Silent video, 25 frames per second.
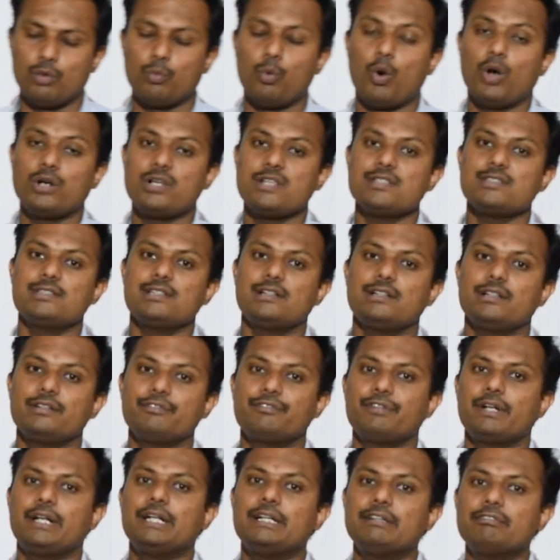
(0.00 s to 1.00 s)
what are the
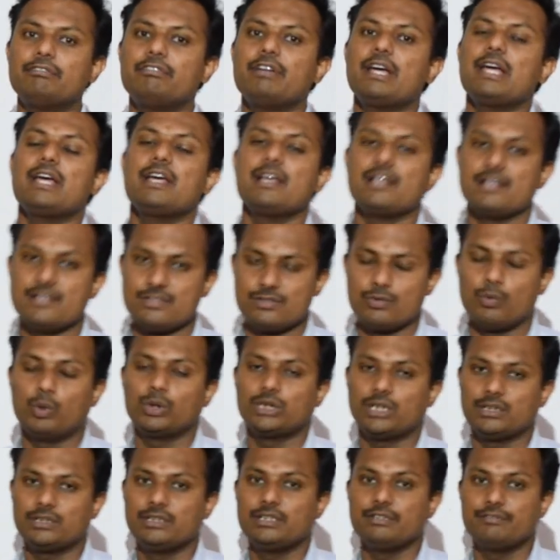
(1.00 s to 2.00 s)

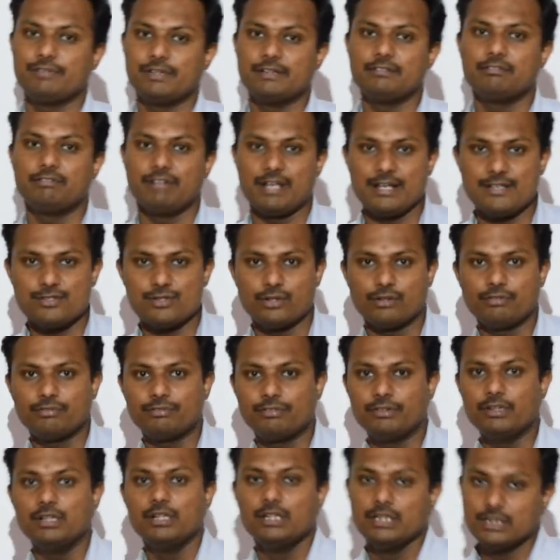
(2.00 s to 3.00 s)
different ways
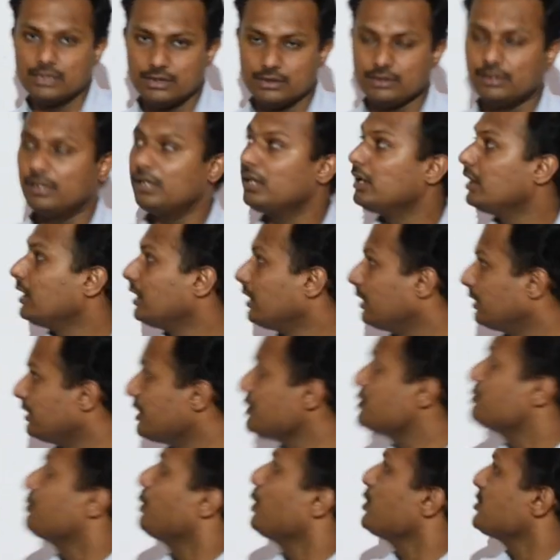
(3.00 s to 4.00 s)
of
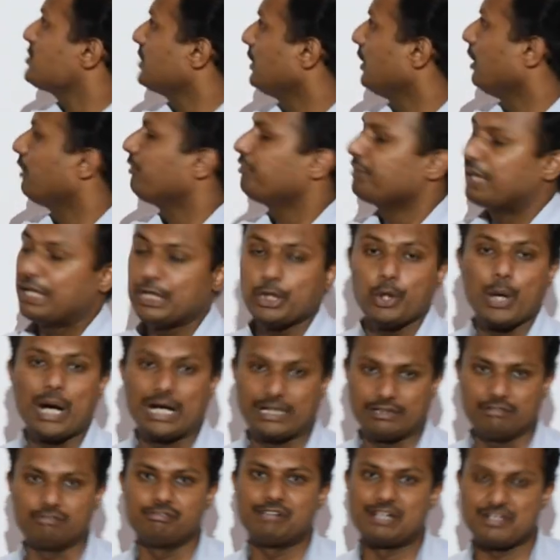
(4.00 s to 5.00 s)
disposal of
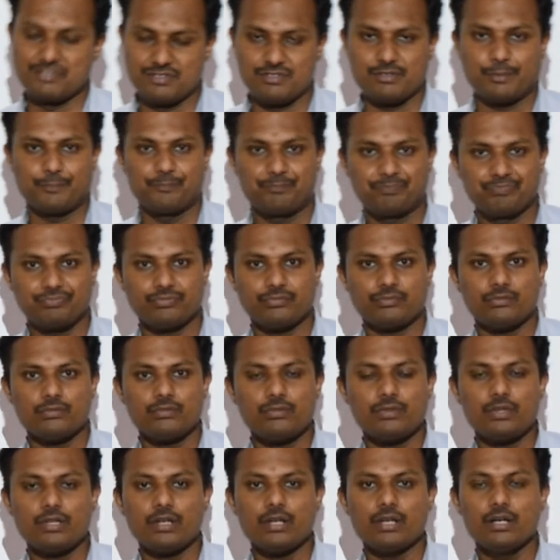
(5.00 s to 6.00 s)
radioactive waste.
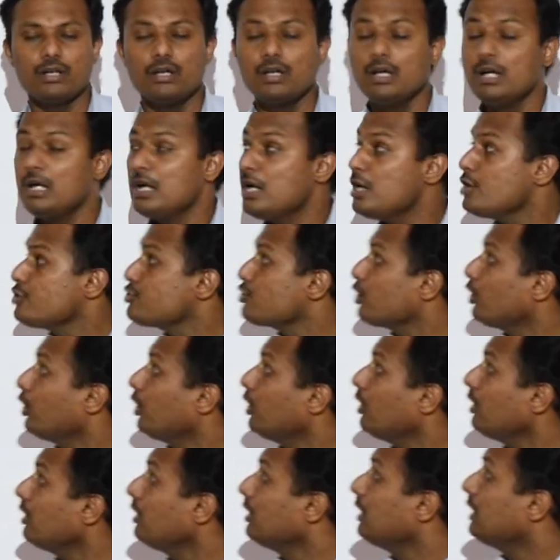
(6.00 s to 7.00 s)

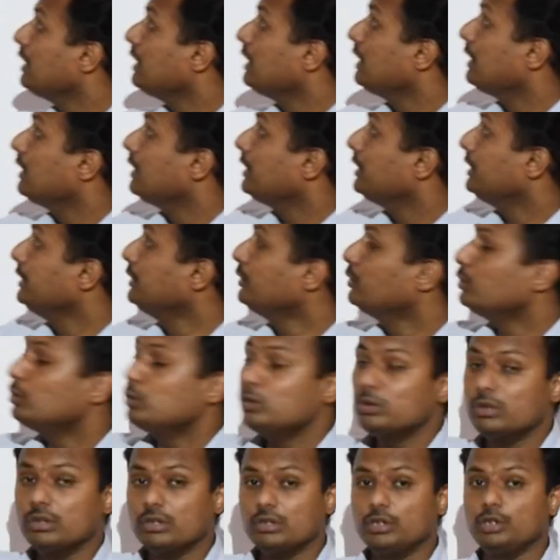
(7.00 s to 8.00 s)
So you
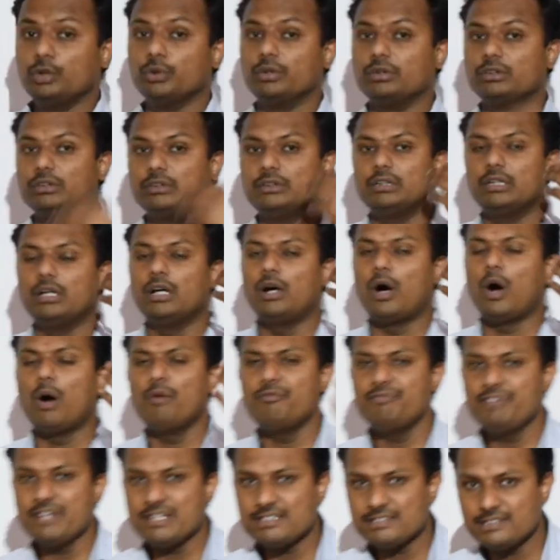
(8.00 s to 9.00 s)

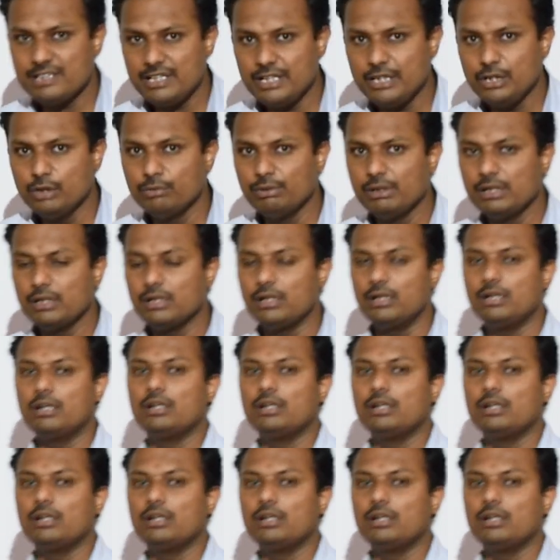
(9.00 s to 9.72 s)
will